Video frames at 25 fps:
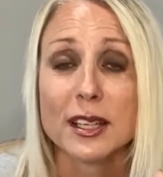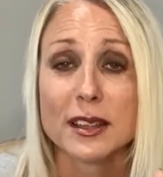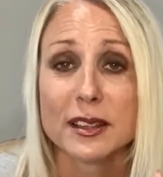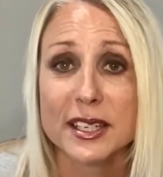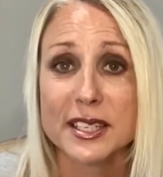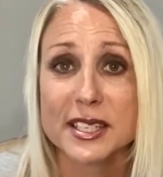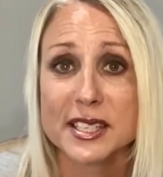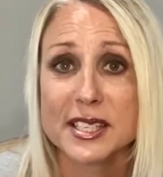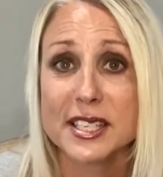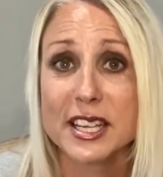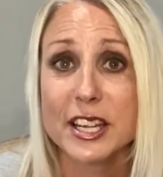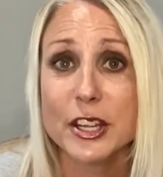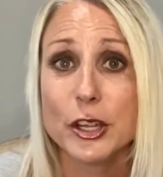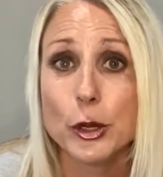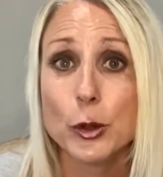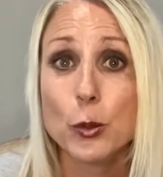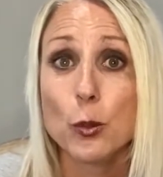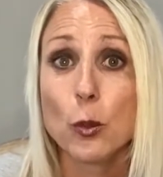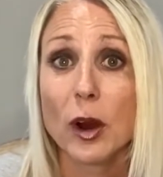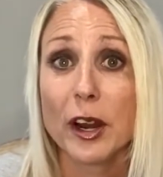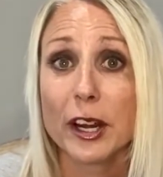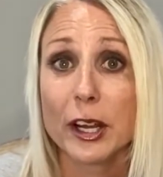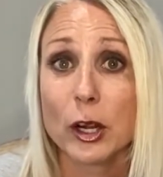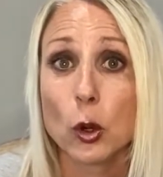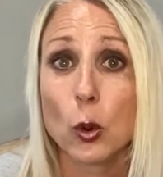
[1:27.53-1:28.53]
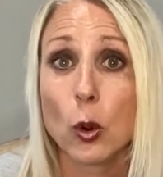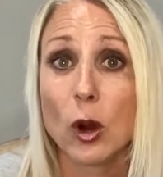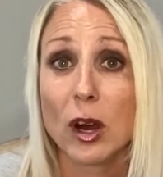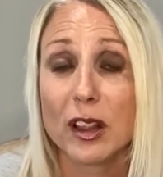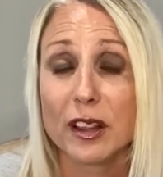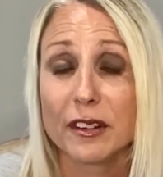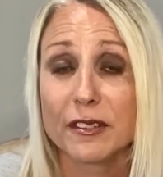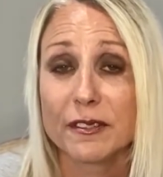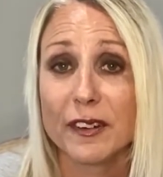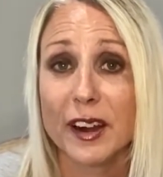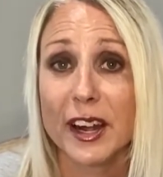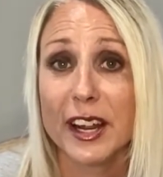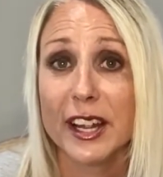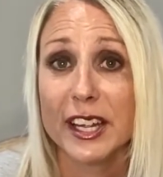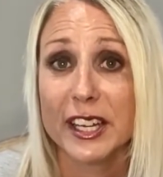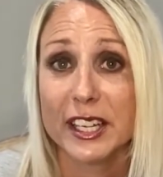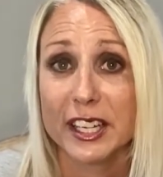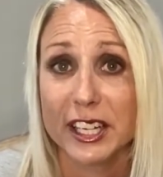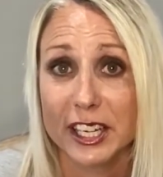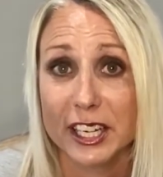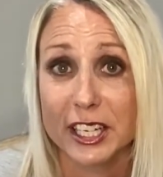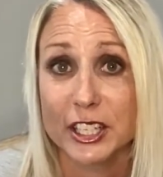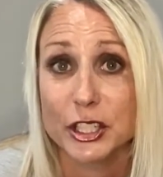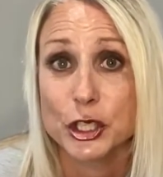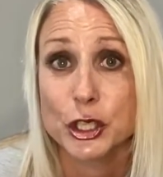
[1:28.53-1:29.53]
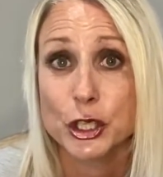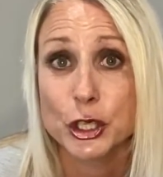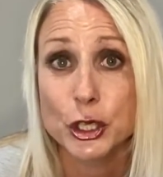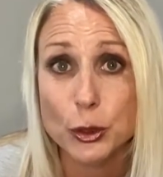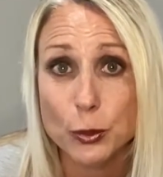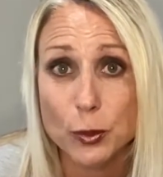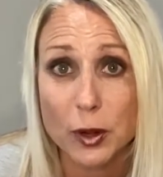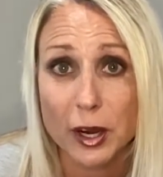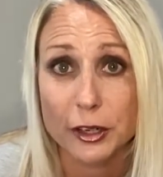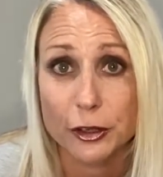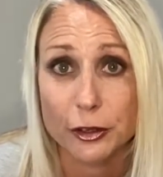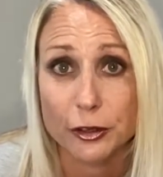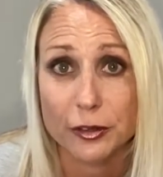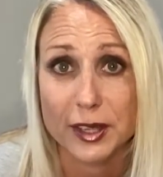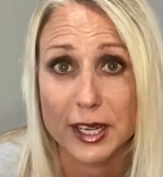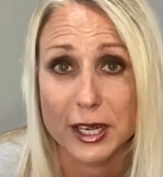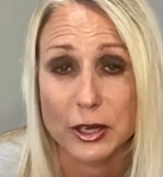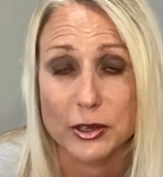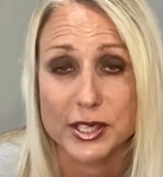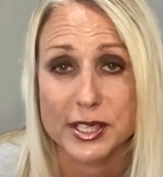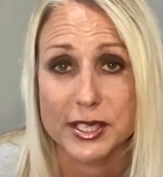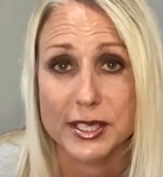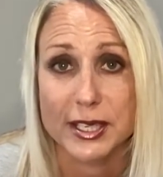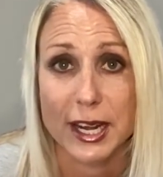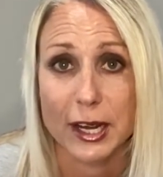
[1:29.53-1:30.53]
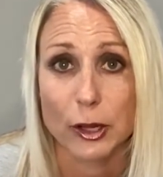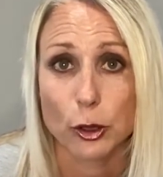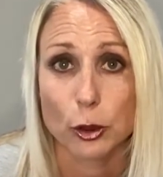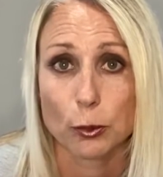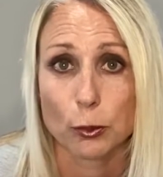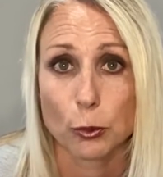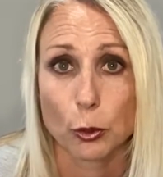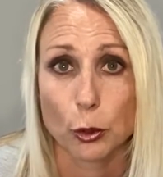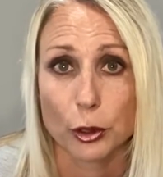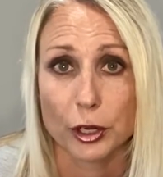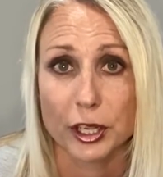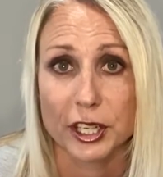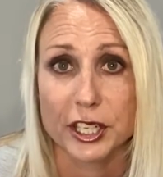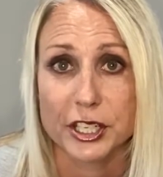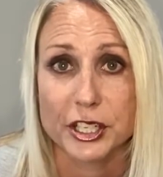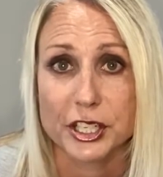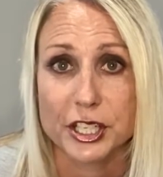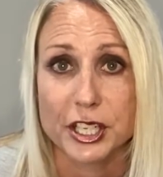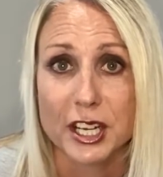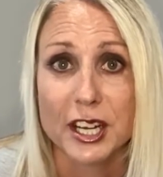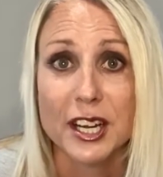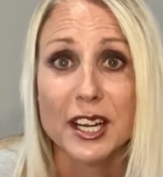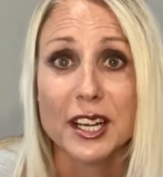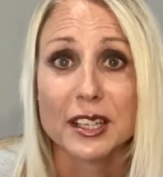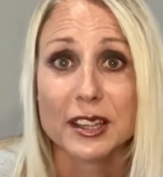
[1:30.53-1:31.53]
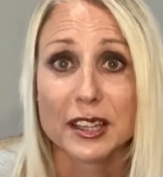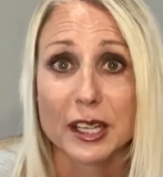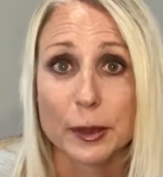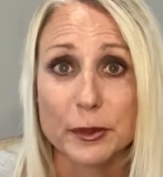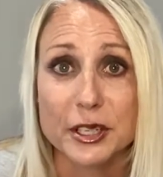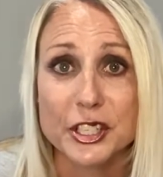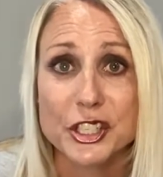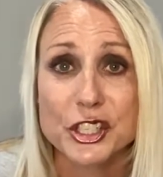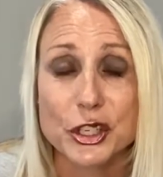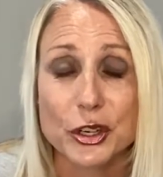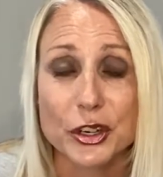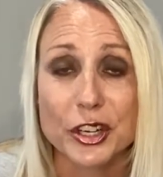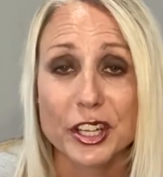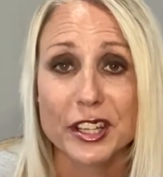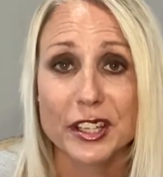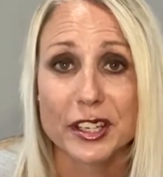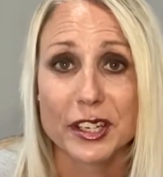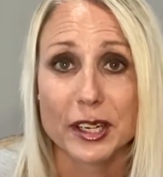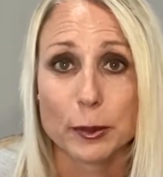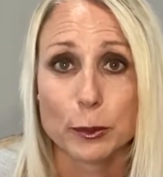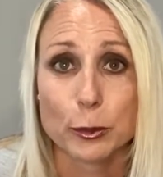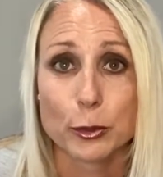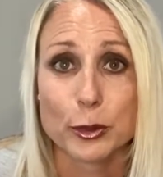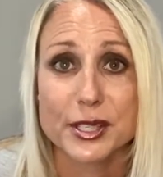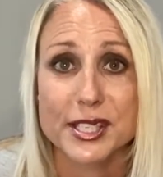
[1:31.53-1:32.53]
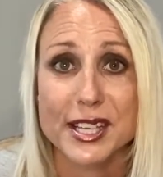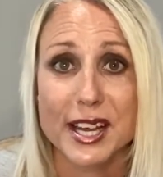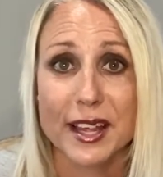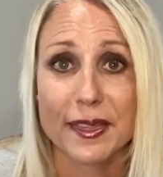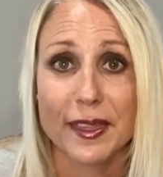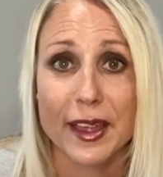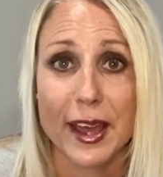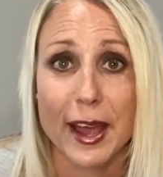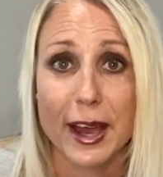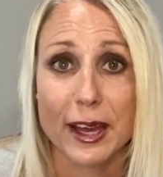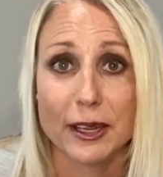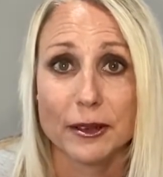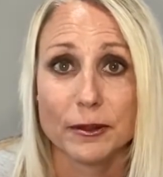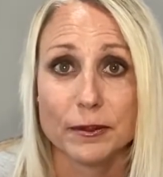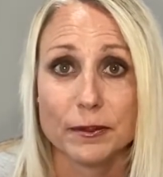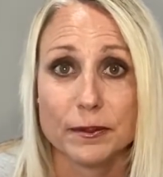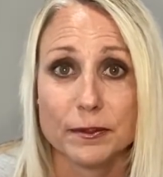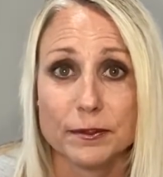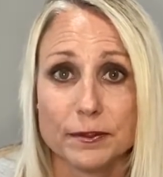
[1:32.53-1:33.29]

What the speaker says: Let's say you want to qualify and get a $200,000 mortgage. Let me show you the numbers on that.